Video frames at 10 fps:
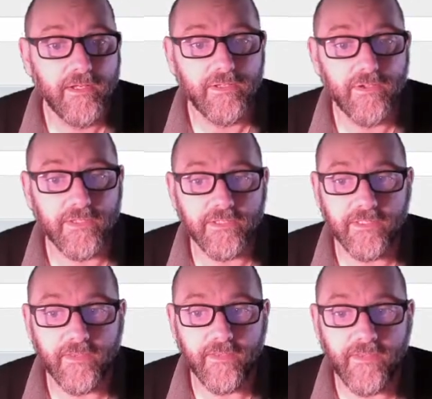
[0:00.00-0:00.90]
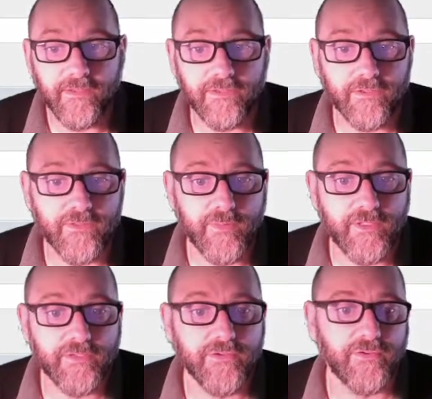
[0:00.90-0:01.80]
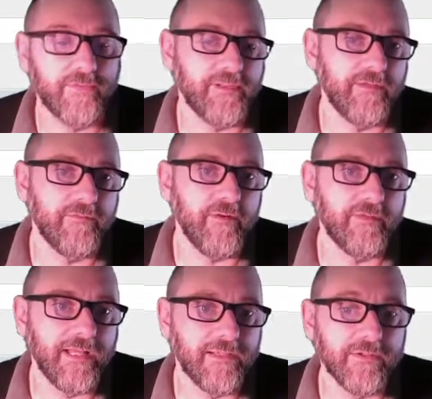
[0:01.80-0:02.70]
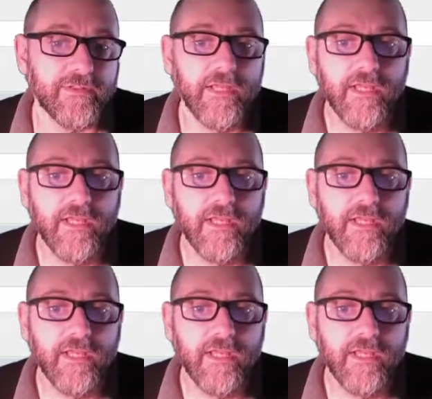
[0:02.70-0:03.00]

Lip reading: you can see that that student's been inserted with default values.